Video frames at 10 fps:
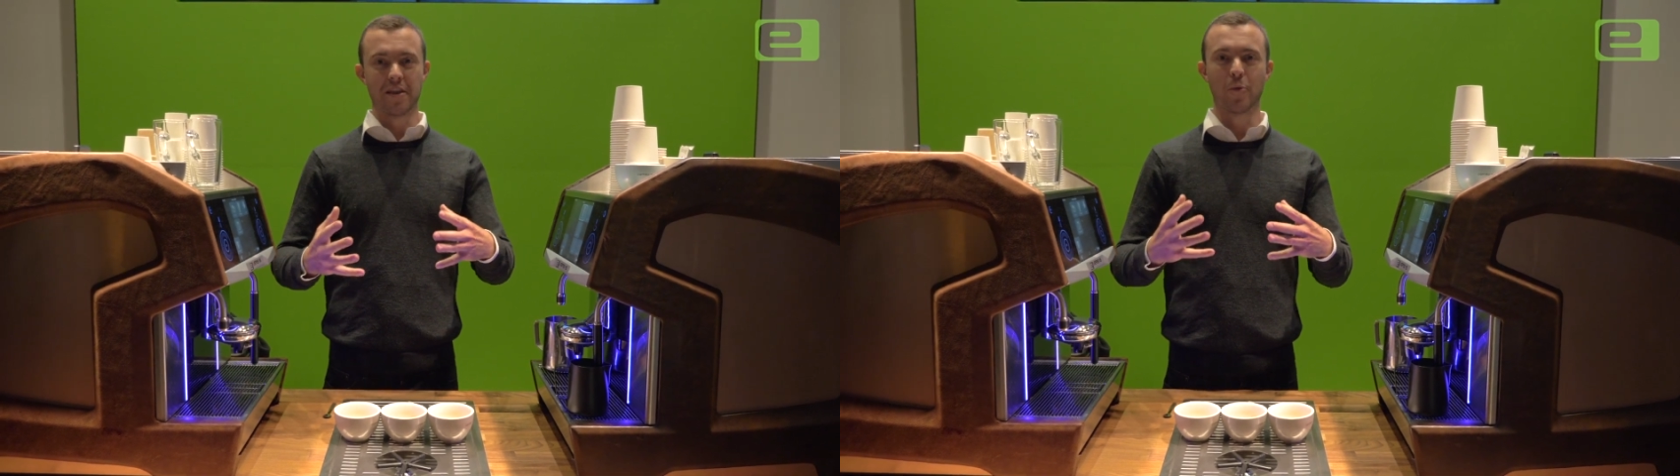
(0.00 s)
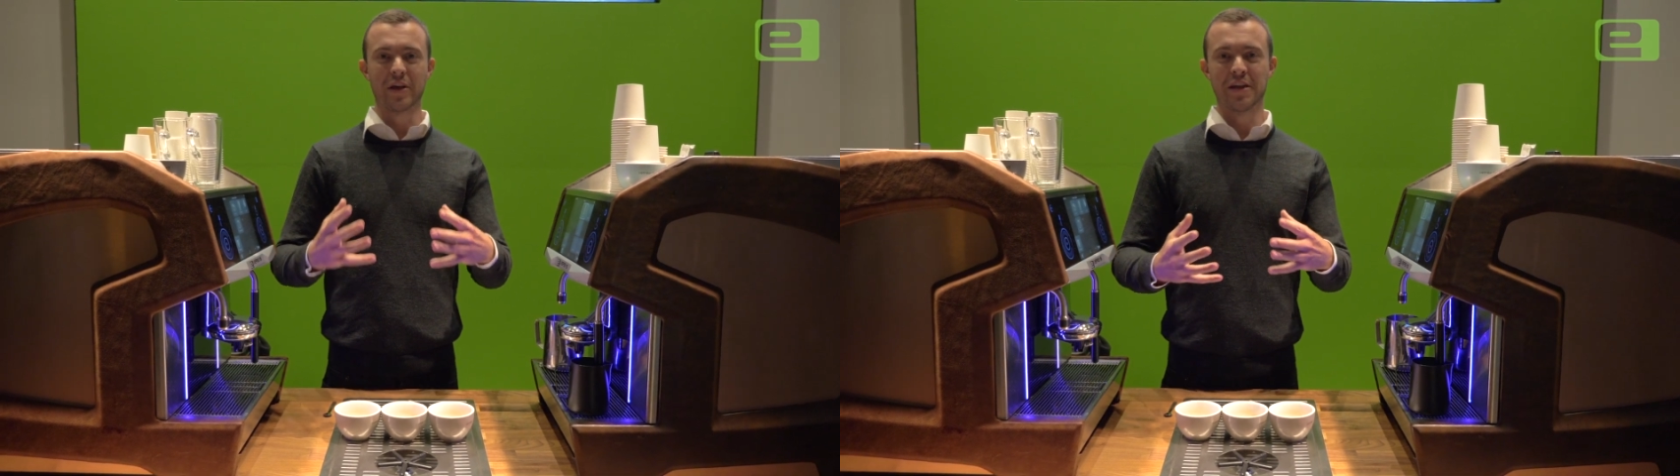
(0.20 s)

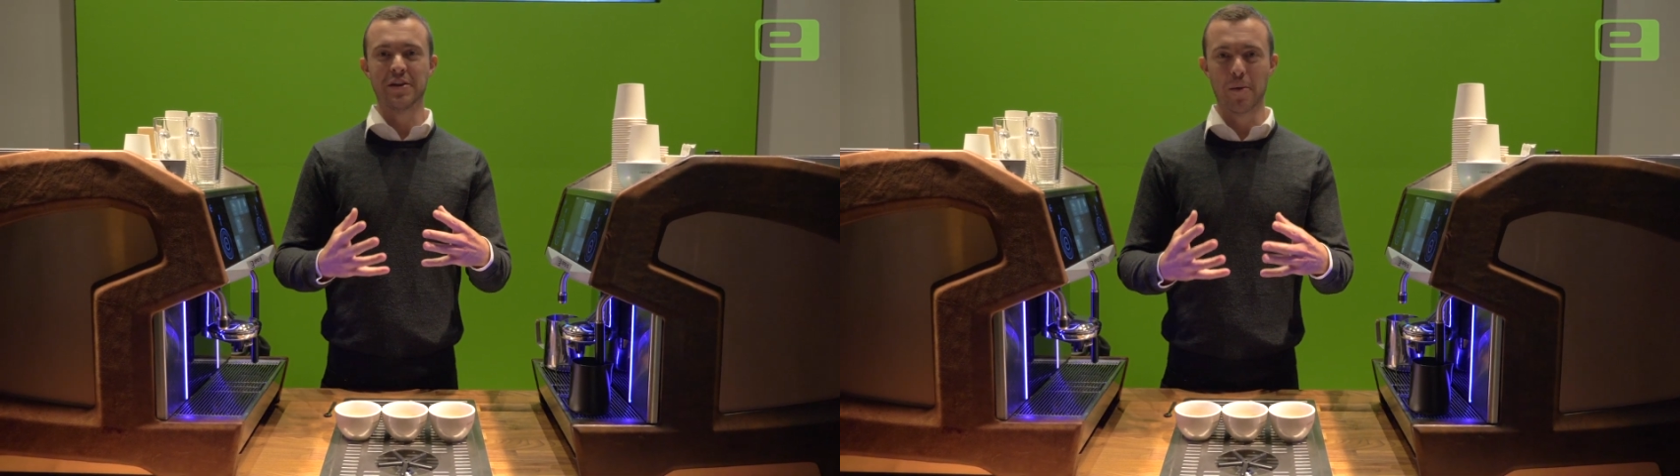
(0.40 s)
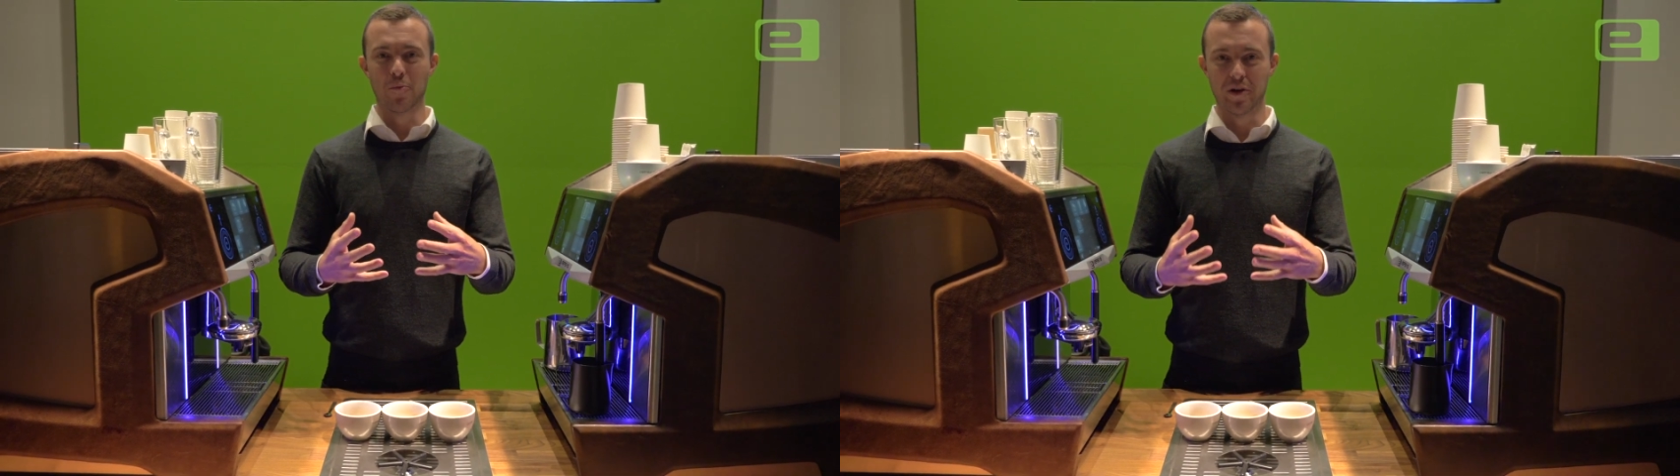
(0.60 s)
that we
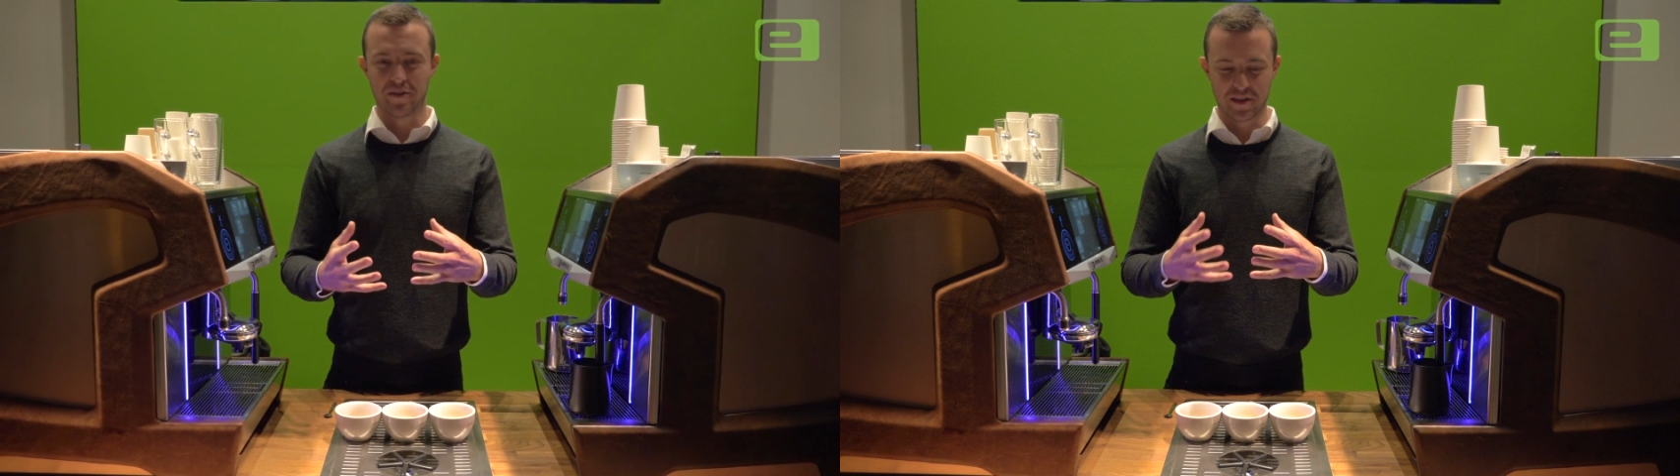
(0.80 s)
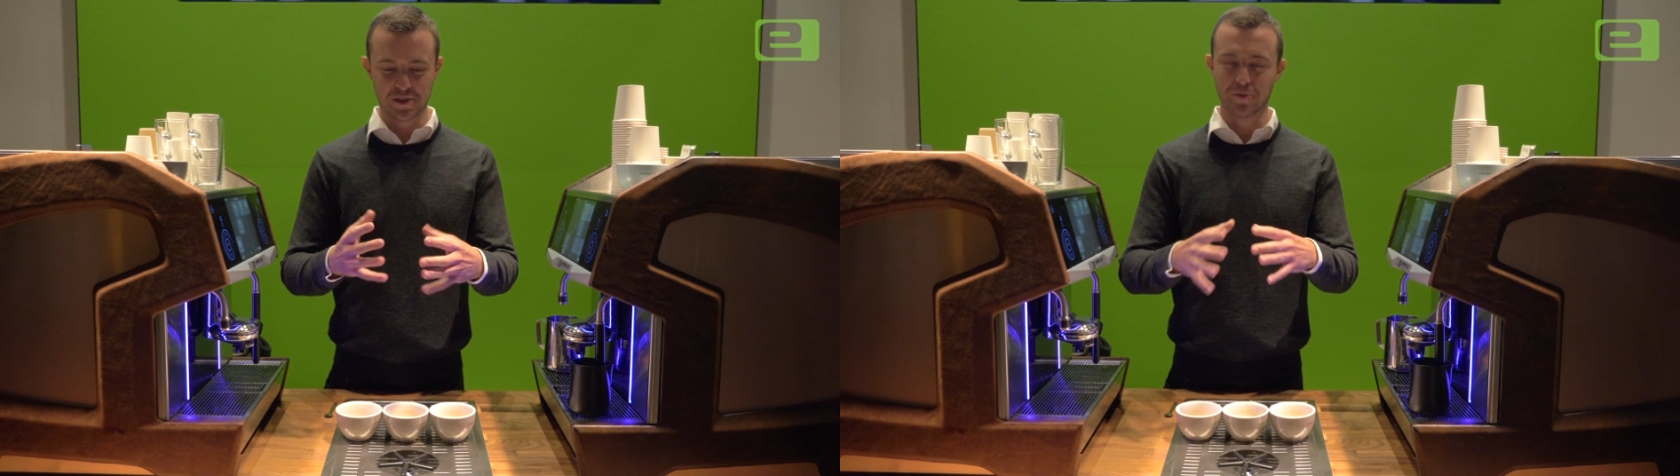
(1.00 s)
end up
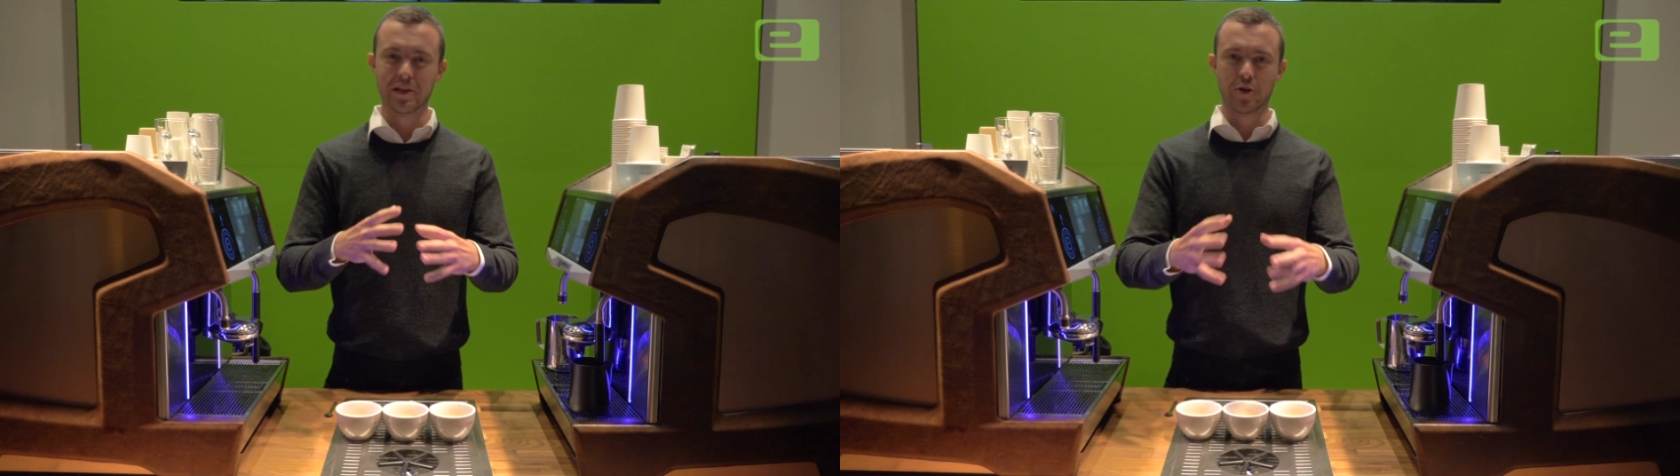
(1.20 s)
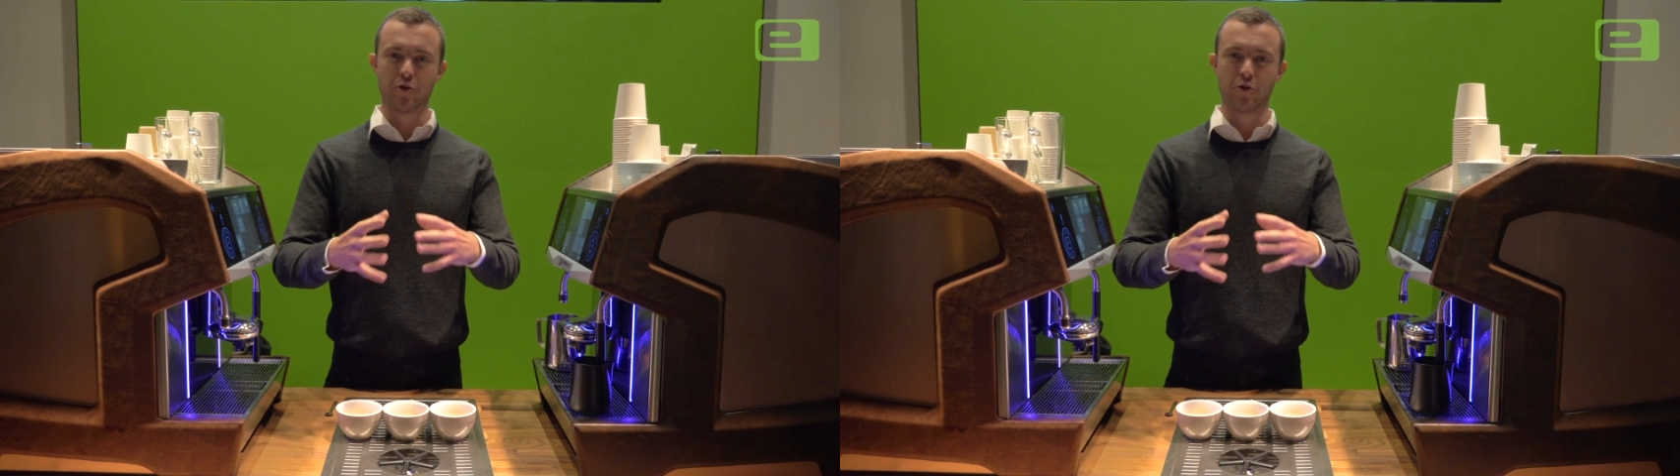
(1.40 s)
with this really